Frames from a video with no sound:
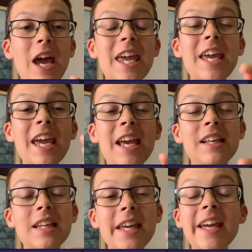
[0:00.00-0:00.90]

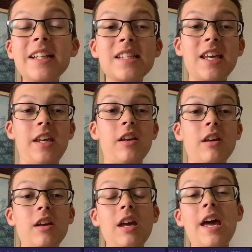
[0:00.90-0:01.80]
ETHANET,
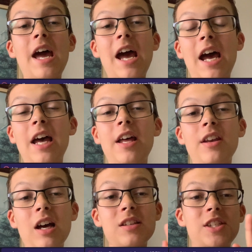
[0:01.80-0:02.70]
and
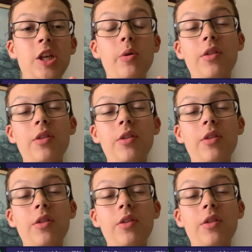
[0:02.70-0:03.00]
I'll see you on